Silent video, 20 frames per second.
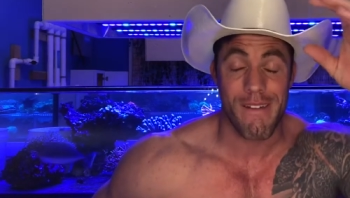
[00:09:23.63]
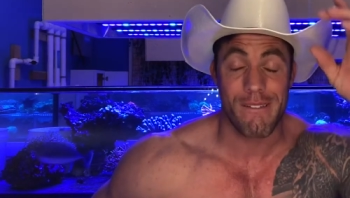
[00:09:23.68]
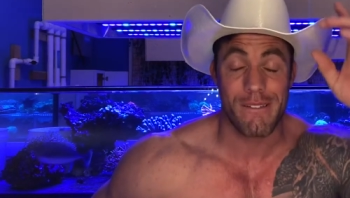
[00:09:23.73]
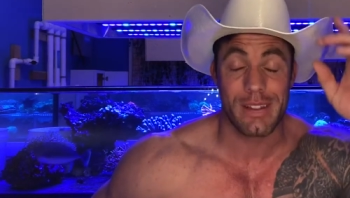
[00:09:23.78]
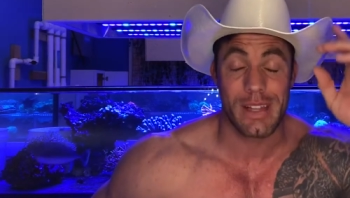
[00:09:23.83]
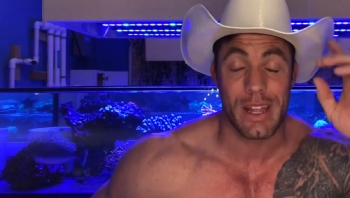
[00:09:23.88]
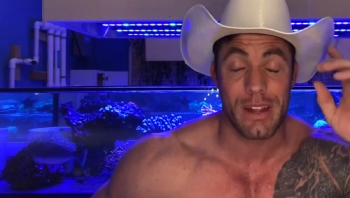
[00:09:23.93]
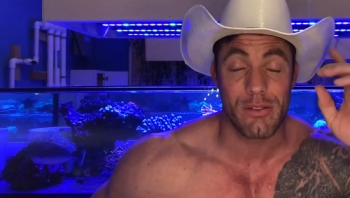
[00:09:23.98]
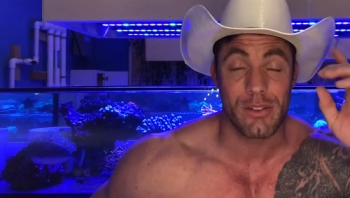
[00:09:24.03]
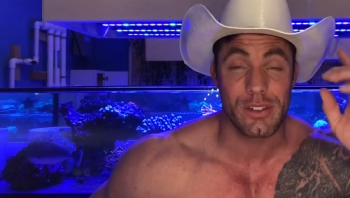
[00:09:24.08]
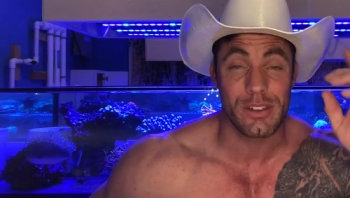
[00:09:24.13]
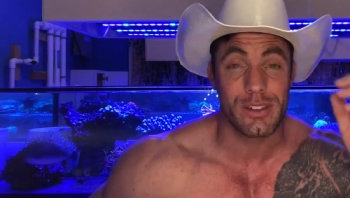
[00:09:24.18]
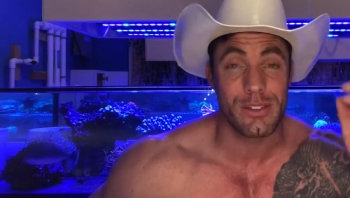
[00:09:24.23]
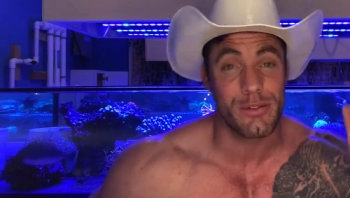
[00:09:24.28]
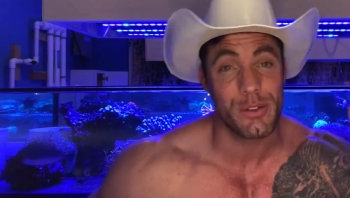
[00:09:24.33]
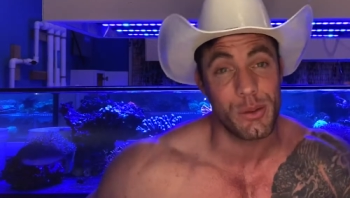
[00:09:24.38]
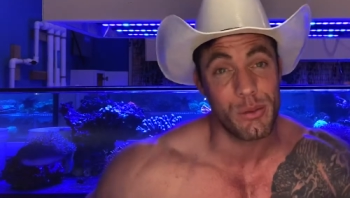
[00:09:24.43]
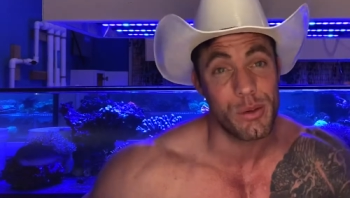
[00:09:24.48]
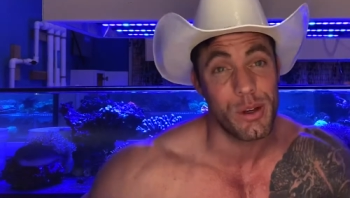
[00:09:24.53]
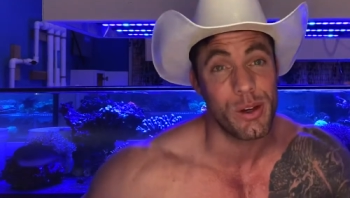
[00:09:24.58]
flavors, if
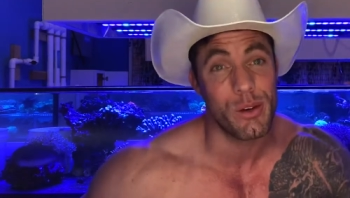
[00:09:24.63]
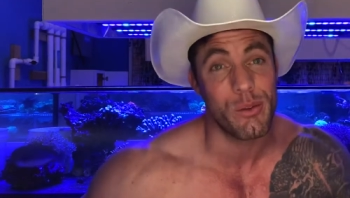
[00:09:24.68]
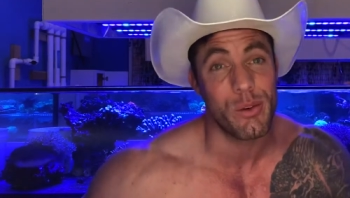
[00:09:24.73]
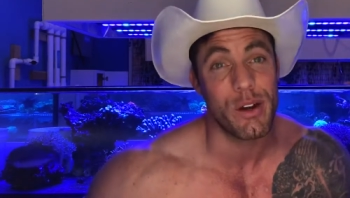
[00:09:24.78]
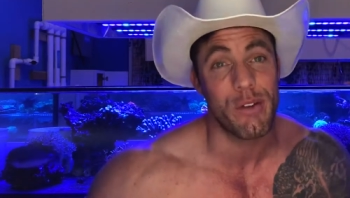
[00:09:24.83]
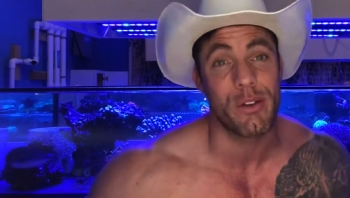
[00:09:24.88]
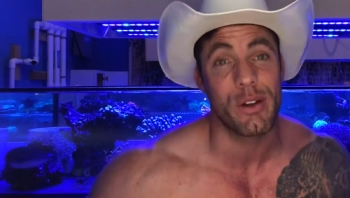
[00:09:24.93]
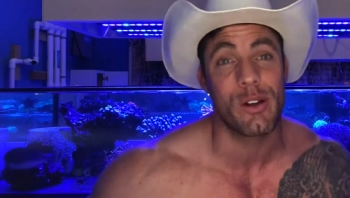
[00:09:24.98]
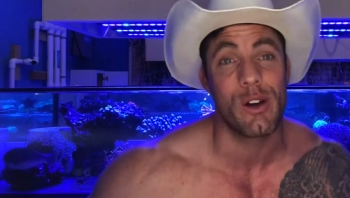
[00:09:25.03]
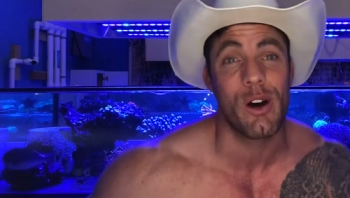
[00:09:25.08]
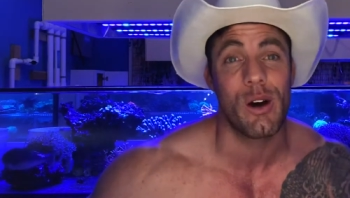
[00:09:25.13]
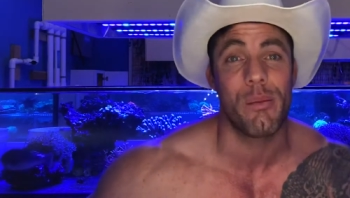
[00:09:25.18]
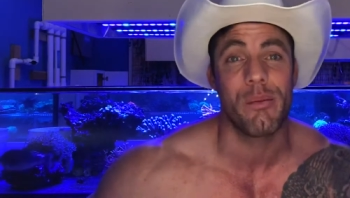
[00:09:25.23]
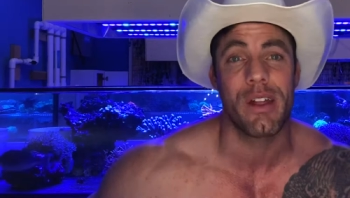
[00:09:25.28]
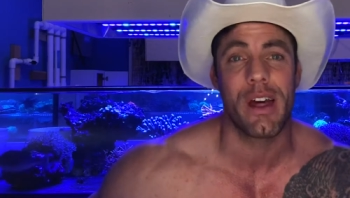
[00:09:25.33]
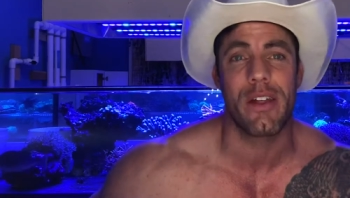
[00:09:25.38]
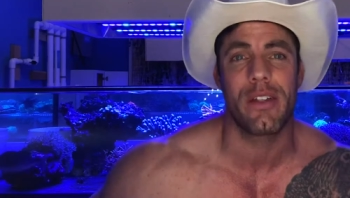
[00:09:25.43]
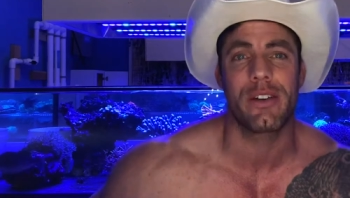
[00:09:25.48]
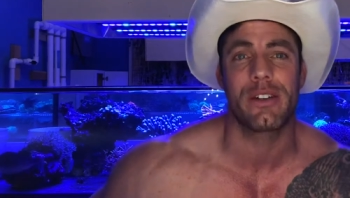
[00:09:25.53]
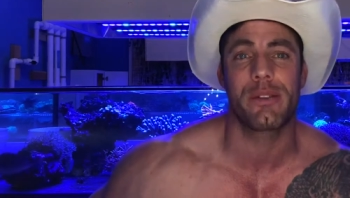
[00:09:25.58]
you will, whatever you call them, the
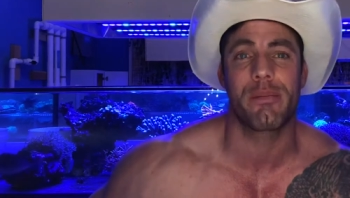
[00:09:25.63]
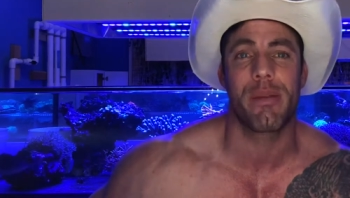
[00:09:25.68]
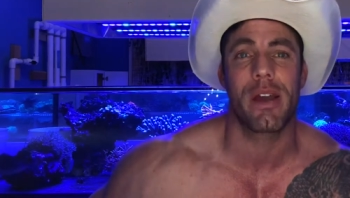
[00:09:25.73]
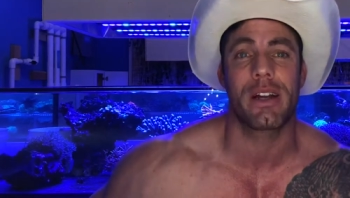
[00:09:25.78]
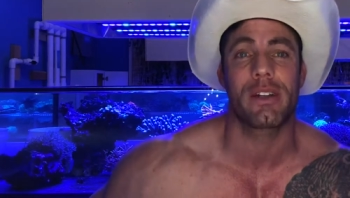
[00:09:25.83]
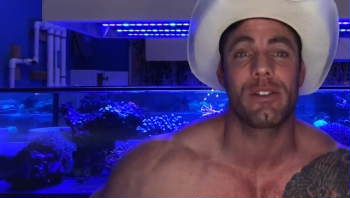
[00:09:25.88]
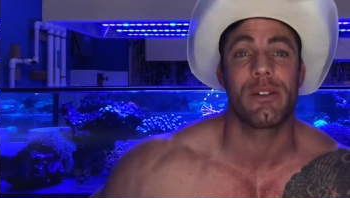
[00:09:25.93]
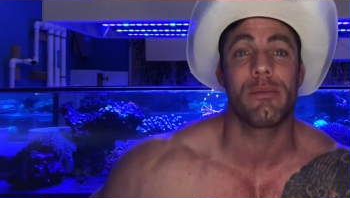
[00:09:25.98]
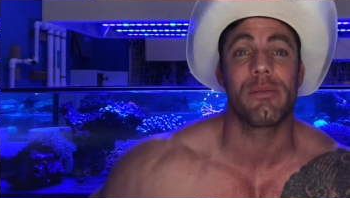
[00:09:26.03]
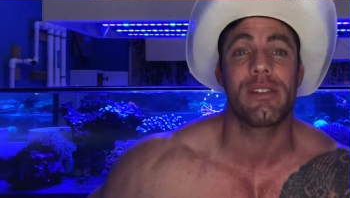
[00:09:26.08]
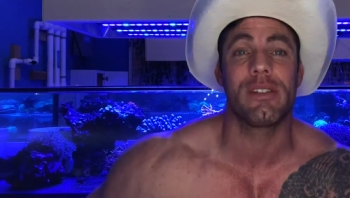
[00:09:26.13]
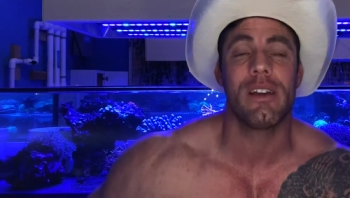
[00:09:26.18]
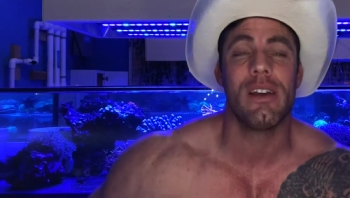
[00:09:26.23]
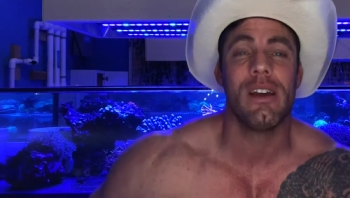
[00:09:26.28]
other spectrums,